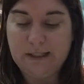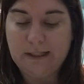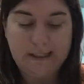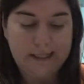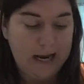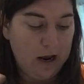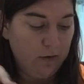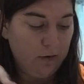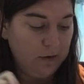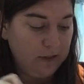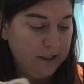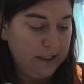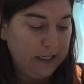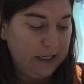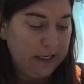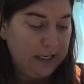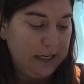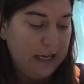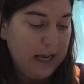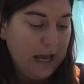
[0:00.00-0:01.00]
sounds
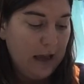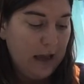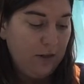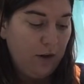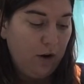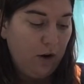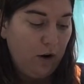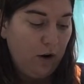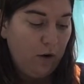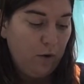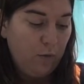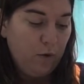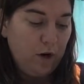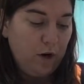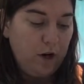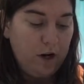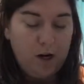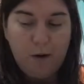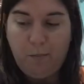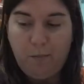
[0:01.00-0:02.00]
together, we're
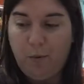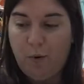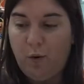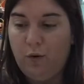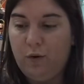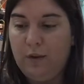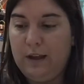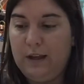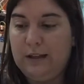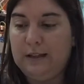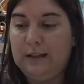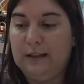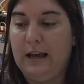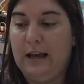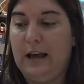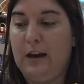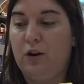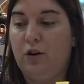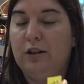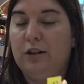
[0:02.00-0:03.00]
going to pull this
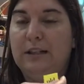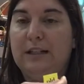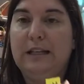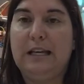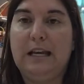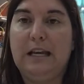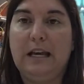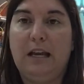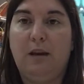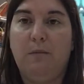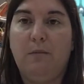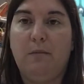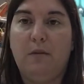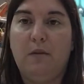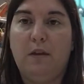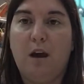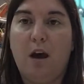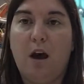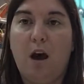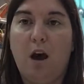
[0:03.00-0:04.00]
letter team,
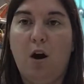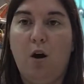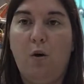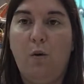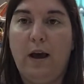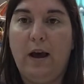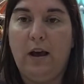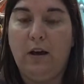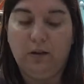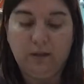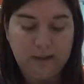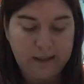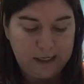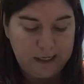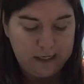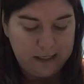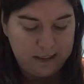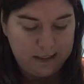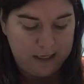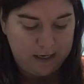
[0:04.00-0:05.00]
the
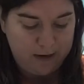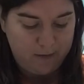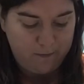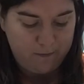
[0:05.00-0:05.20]
O-L-D team.